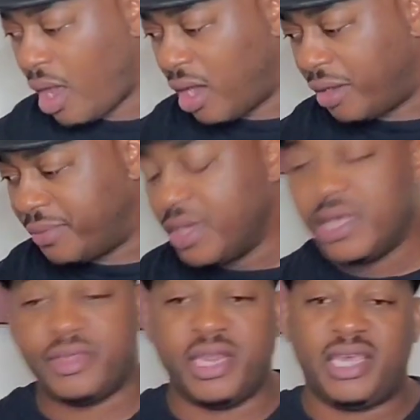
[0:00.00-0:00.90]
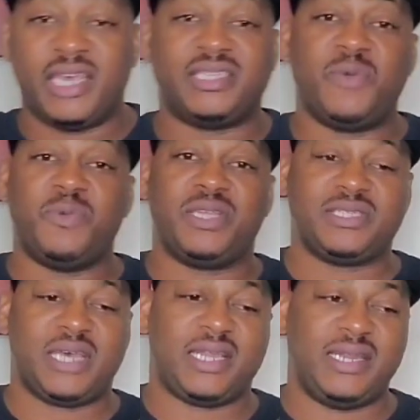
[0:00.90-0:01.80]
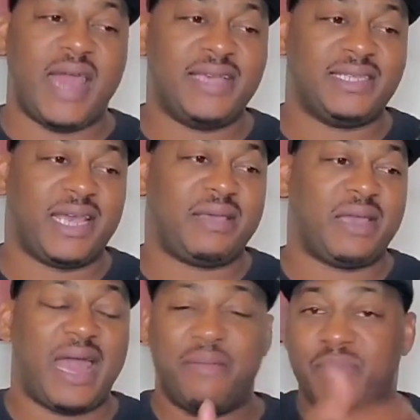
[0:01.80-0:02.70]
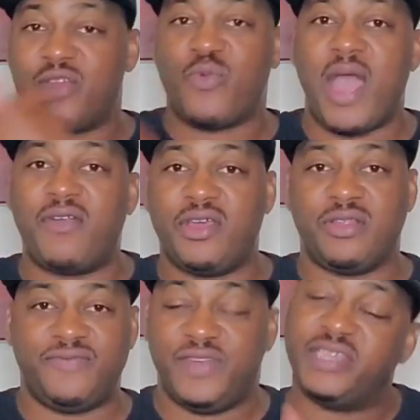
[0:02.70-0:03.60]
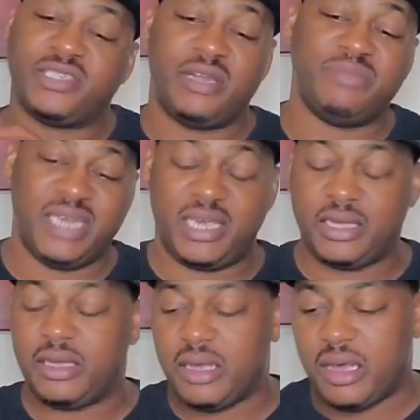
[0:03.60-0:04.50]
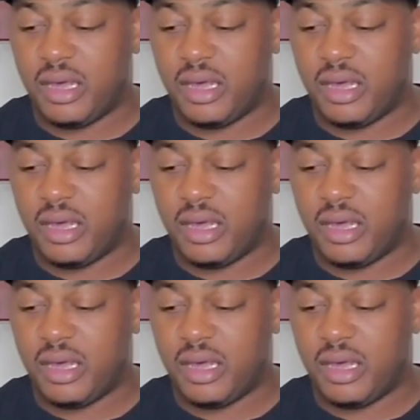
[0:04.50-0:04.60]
Then it kicks in with this like nice, like kind of minerality on the finish that I'm digging.